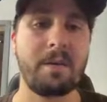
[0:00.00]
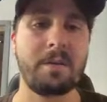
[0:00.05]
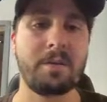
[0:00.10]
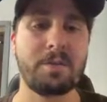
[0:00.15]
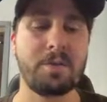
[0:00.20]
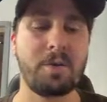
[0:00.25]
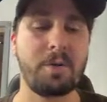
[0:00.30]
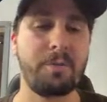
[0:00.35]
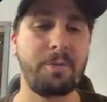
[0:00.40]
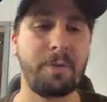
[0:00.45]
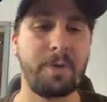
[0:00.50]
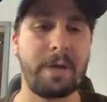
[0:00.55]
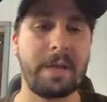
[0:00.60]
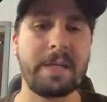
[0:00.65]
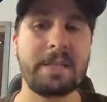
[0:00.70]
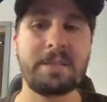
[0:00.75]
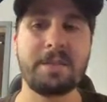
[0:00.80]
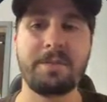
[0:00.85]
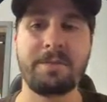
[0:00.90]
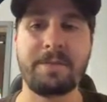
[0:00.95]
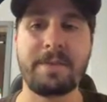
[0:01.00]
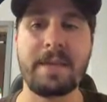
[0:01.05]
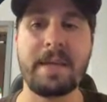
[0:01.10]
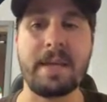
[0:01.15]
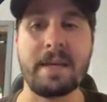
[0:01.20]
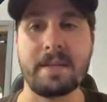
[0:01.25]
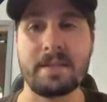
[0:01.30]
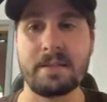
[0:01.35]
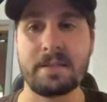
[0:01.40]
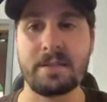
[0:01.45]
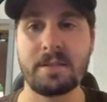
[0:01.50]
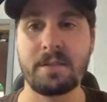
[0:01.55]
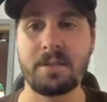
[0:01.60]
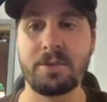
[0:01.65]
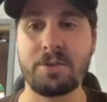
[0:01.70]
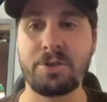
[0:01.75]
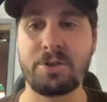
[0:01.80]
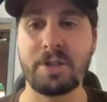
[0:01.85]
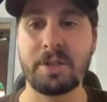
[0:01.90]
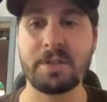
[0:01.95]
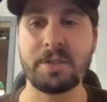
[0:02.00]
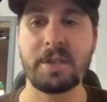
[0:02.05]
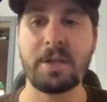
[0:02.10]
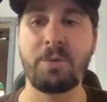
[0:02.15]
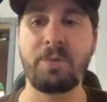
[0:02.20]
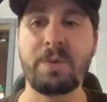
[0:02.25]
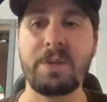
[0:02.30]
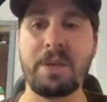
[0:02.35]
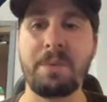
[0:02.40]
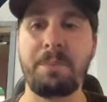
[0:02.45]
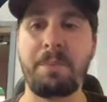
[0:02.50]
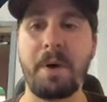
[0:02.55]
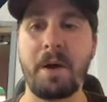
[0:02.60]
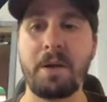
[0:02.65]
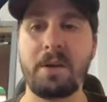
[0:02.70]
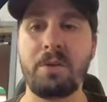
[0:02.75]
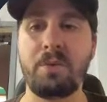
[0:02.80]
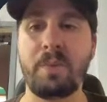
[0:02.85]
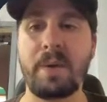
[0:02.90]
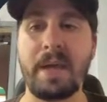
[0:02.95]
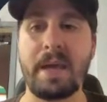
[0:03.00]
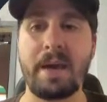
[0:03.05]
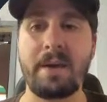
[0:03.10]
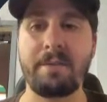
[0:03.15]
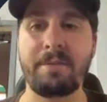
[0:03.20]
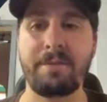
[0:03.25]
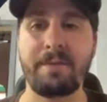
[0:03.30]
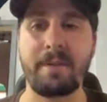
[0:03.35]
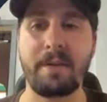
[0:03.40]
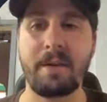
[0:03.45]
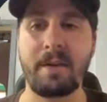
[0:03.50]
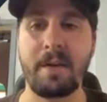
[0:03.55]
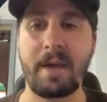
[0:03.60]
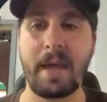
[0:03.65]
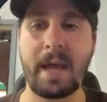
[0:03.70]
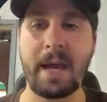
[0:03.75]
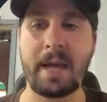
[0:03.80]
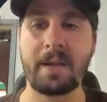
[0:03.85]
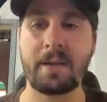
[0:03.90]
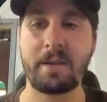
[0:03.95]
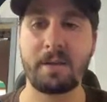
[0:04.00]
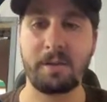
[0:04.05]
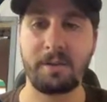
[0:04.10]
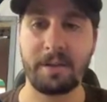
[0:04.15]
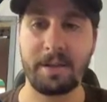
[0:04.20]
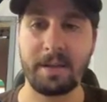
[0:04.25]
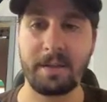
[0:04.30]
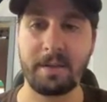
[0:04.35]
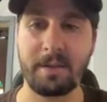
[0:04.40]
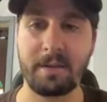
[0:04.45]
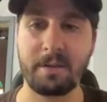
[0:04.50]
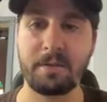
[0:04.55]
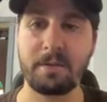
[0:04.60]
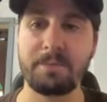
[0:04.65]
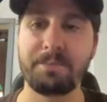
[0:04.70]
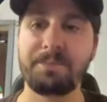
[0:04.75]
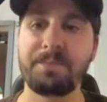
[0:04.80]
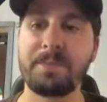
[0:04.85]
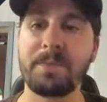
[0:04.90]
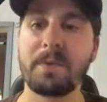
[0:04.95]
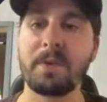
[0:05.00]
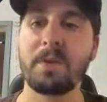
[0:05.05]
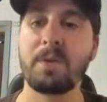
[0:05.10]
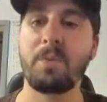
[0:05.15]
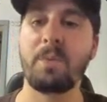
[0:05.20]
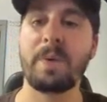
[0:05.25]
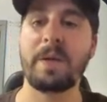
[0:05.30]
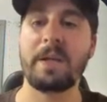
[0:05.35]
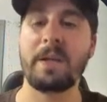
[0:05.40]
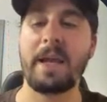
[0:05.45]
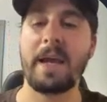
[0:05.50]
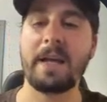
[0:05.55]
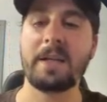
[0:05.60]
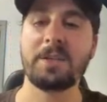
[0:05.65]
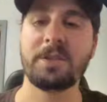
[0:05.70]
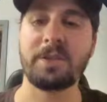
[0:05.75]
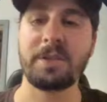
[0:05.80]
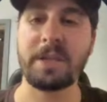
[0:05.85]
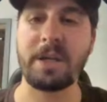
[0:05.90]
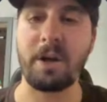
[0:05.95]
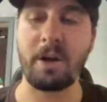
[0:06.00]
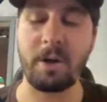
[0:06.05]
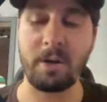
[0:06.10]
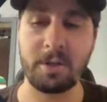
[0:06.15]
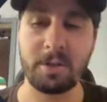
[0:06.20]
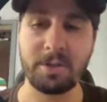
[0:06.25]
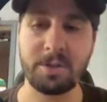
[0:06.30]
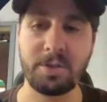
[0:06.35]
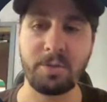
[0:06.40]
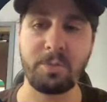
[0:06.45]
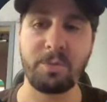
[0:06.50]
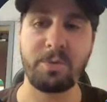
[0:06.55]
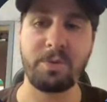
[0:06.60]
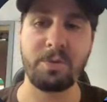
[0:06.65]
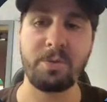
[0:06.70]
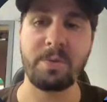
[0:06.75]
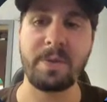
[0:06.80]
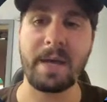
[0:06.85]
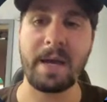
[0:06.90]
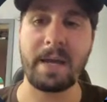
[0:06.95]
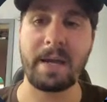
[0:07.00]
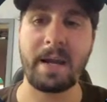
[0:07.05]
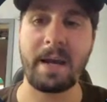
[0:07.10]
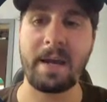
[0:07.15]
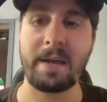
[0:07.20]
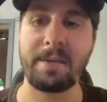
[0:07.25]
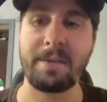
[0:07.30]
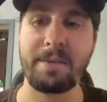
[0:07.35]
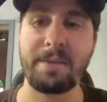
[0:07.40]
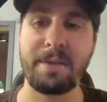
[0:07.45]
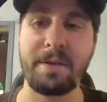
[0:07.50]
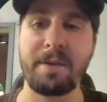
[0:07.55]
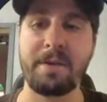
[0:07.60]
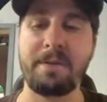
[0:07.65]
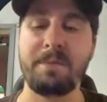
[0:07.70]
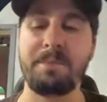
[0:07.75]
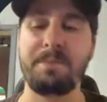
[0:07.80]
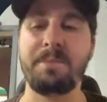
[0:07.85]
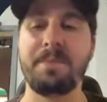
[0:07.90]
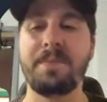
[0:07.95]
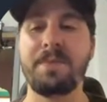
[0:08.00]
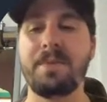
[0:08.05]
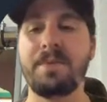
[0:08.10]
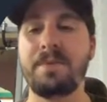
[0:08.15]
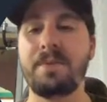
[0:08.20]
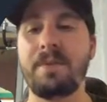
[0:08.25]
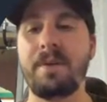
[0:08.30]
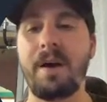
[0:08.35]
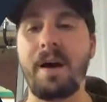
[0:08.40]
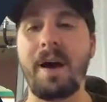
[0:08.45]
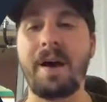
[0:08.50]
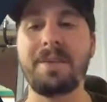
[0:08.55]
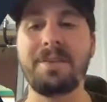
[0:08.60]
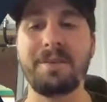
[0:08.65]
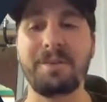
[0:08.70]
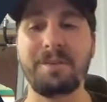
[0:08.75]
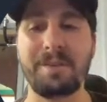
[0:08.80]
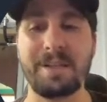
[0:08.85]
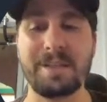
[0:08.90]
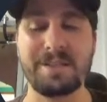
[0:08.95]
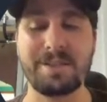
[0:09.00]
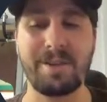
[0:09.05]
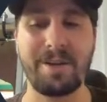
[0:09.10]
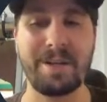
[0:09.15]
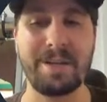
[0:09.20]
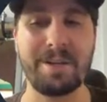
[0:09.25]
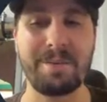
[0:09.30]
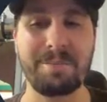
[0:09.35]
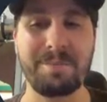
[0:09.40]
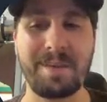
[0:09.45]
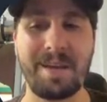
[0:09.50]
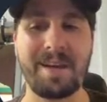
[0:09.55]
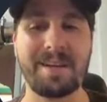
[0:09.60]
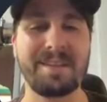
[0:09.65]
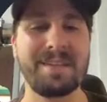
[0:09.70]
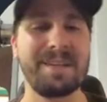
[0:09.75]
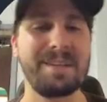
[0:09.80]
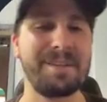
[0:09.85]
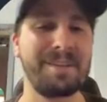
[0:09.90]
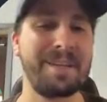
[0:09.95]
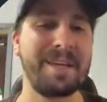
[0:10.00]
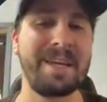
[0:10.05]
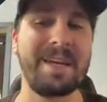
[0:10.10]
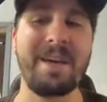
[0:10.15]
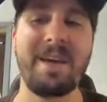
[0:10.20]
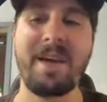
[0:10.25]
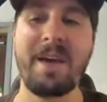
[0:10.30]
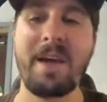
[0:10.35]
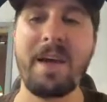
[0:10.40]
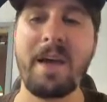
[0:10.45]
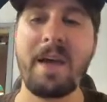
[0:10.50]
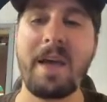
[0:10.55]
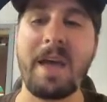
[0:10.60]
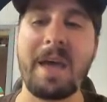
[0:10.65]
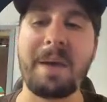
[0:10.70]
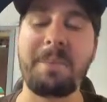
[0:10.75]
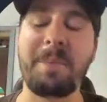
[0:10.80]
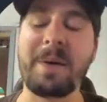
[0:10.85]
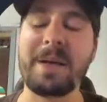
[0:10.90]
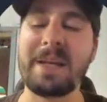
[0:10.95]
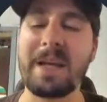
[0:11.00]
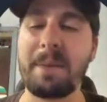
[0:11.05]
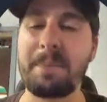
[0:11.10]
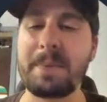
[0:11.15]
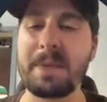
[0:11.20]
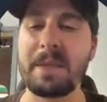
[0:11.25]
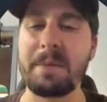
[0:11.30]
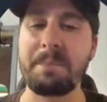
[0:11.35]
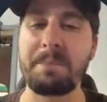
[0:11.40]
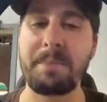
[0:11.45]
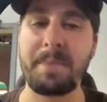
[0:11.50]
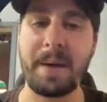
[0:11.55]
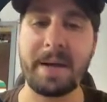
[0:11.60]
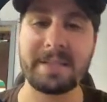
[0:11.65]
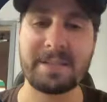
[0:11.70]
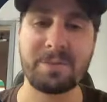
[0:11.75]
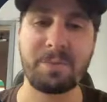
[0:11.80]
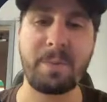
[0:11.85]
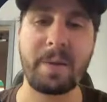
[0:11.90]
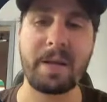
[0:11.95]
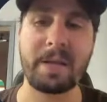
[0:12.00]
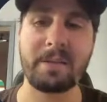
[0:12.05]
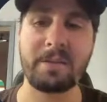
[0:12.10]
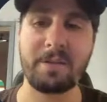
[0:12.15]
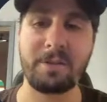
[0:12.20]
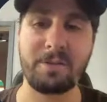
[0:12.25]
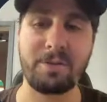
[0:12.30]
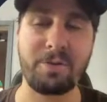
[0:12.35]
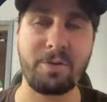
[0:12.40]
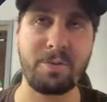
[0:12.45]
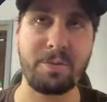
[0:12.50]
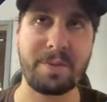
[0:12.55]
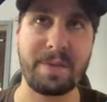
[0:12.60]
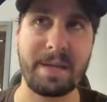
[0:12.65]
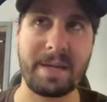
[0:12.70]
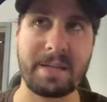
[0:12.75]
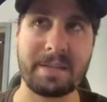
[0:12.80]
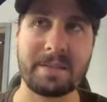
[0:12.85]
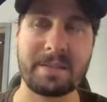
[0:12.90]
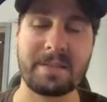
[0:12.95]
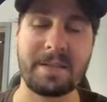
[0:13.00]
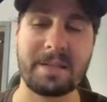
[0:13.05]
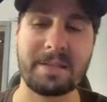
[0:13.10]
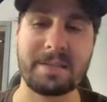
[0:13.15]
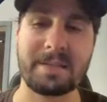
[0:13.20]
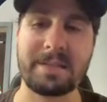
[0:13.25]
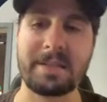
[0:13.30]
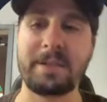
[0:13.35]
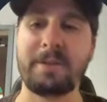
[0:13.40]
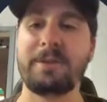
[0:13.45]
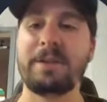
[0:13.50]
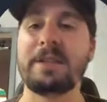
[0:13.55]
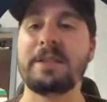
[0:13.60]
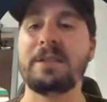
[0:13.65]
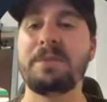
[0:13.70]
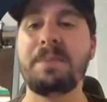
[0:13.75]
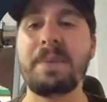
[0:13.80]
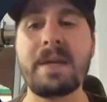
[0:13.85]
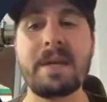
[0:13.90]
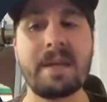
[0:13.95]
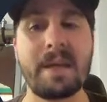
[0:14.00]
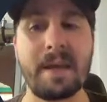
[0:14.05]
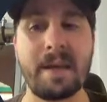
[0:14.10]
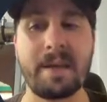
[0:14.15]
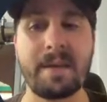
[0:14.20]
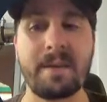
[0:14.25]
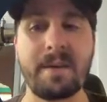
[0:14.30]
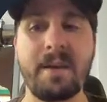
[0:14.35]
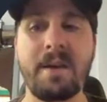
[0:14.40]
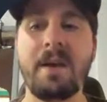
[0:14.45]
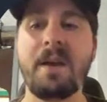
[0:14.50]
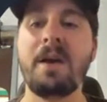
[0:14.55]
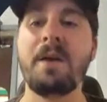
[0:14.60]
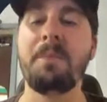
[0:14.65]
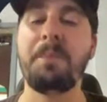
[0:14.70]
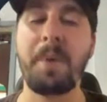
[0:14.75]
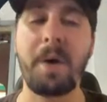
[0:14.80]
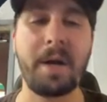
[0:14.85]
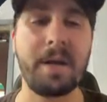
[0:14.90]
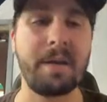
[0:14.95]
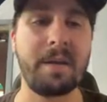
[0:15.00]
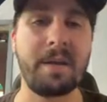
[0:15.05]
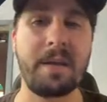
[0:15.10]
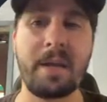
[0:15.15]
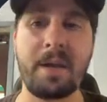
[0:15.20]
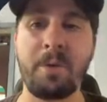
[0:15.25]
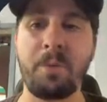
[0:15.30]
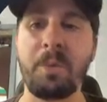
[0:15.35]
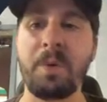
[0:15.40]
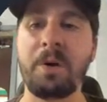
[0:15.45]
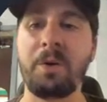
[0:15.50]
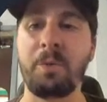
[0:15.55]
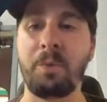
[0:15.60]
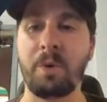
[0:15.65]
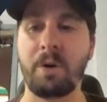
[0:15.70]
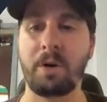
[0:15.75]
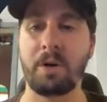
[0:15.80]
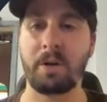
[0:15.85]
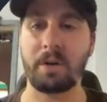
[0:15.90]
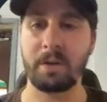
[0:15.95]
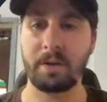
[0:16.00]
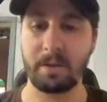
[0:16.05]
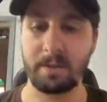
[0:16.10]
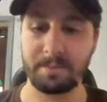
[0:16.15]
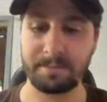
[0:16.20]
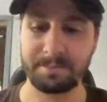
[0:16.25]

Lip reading: So for each of these, just like with the button, we have @click. We can actually also do that on the list item technically. It might not be the best way to do things, necessarily speaking, but it will work.